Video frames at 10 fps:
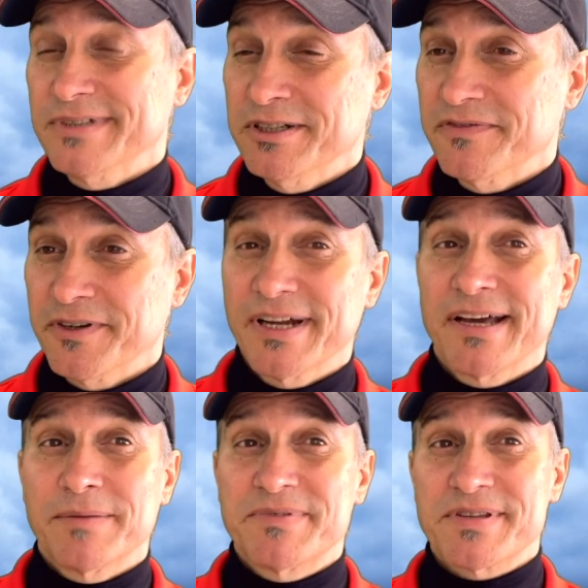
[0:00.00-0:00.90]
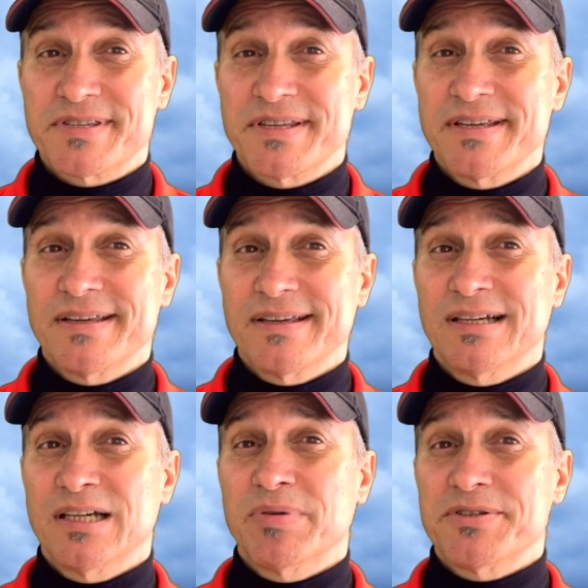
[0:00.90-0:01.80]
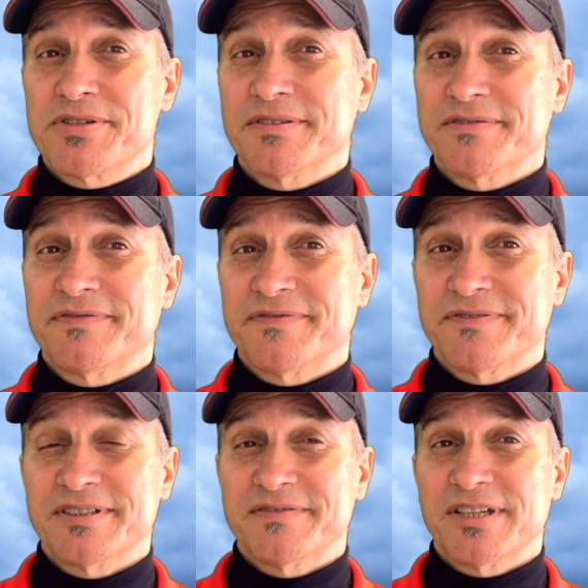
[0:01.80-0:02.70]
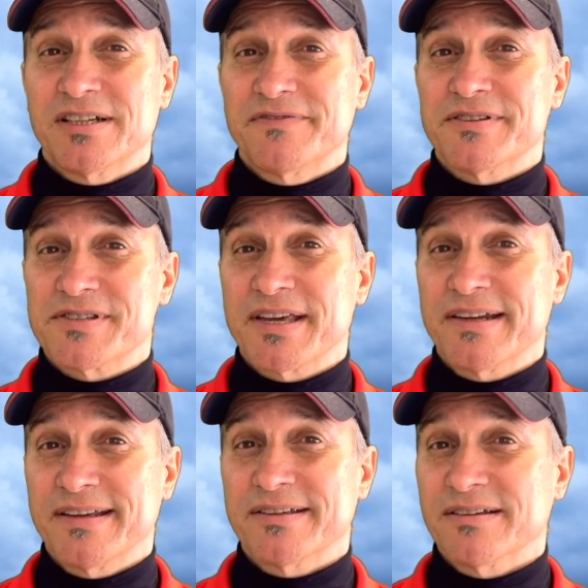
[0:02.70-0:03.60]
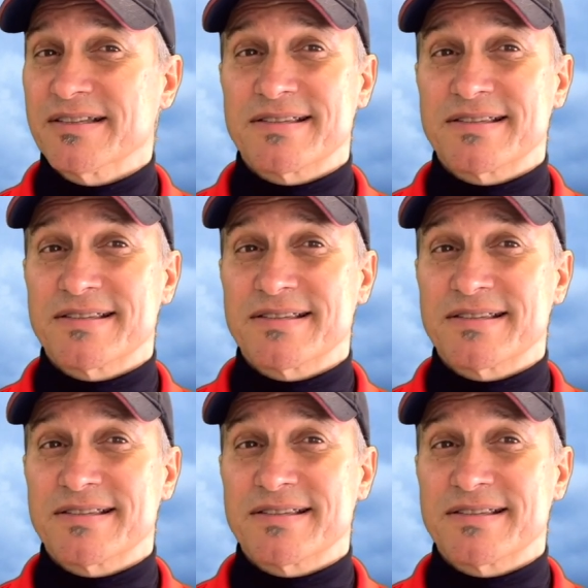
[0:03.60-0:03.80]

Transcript: You know, if you're not up to see a bunch of dolphins getting killed,